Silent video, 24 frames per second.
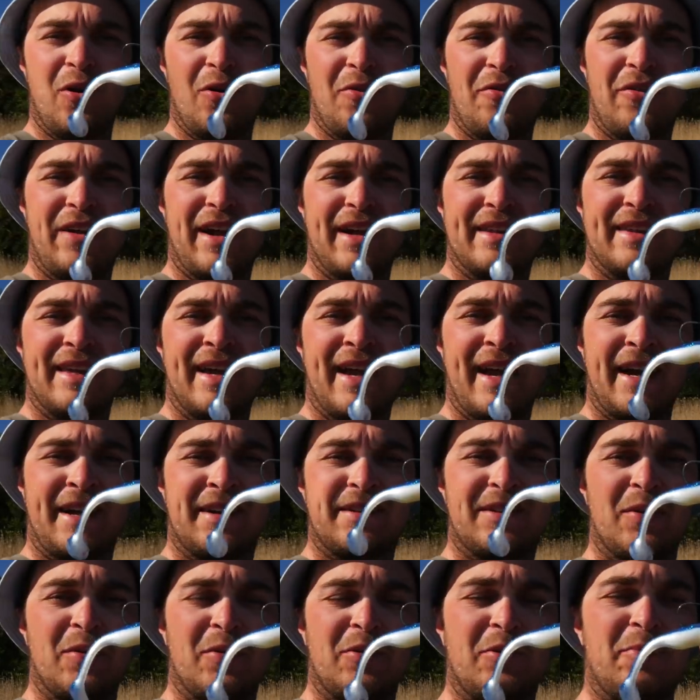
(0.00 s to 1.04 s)
over at
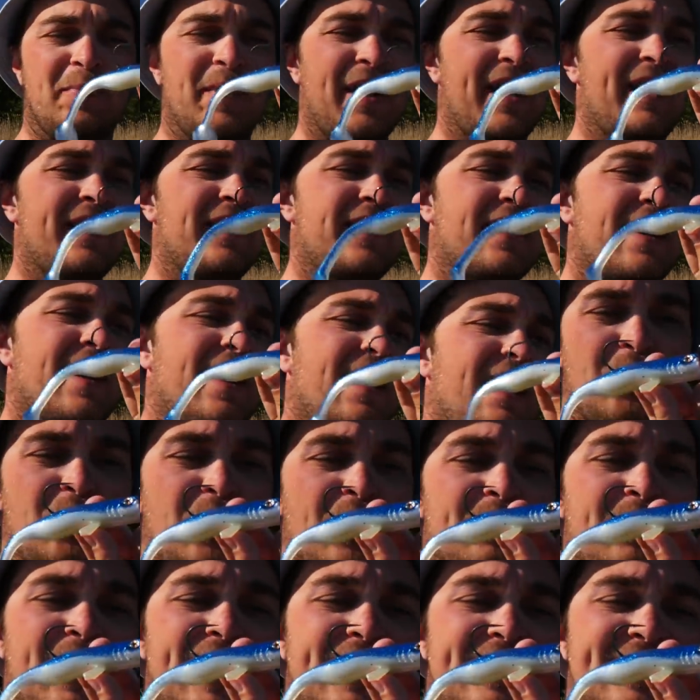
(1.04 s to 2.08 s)
Hecht und Barsch
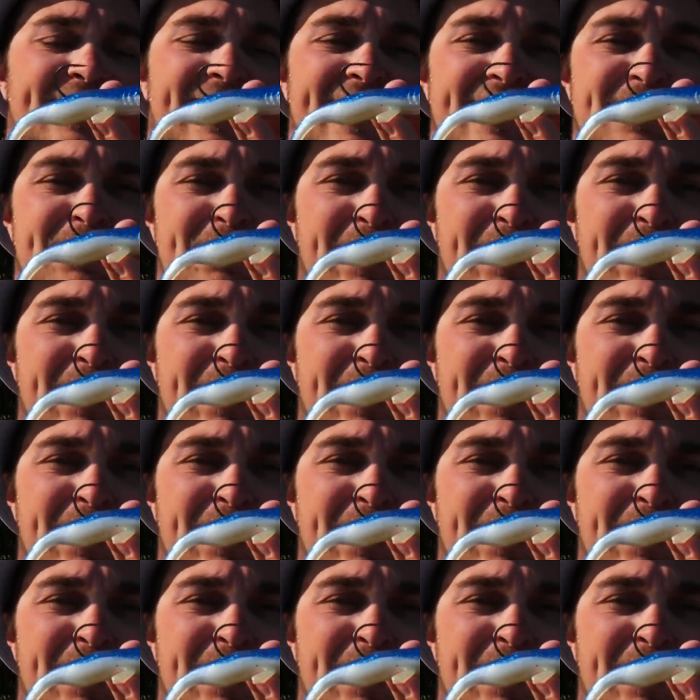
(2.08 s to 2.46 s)
what makes this